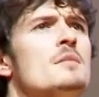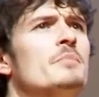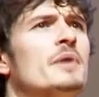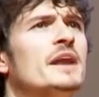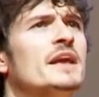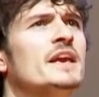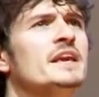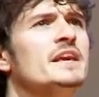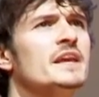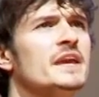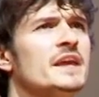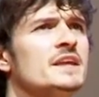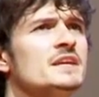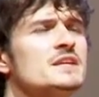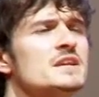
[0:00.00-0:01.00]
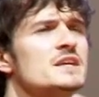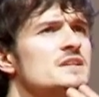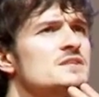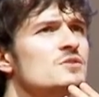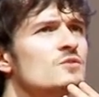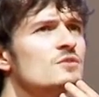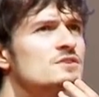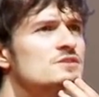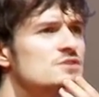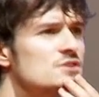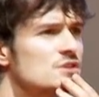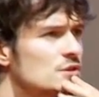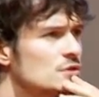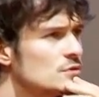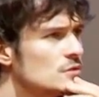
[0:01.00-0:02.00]
But he taught us
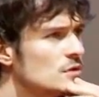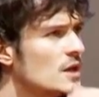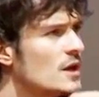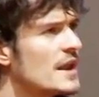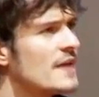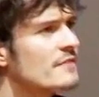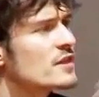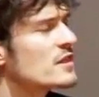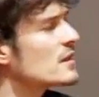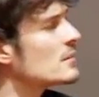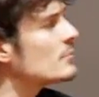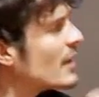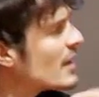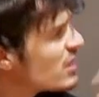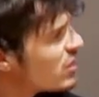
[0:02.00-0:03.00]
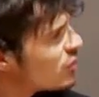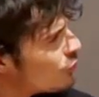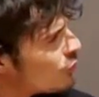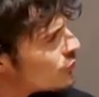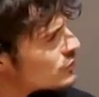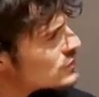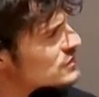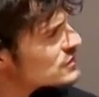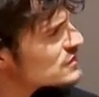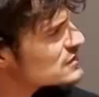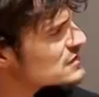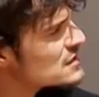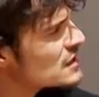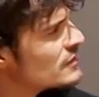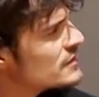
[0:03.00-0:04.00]
to learn everything by thought.
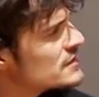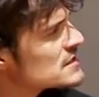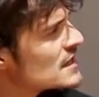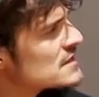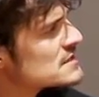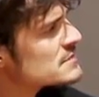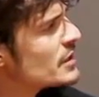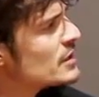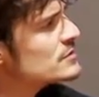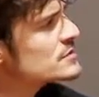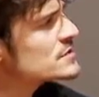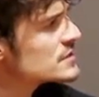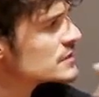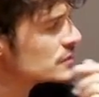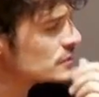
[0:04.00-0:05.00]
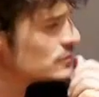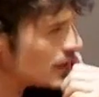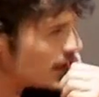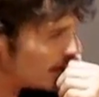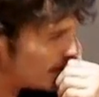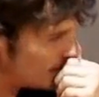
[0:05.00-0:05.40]
So as opposed to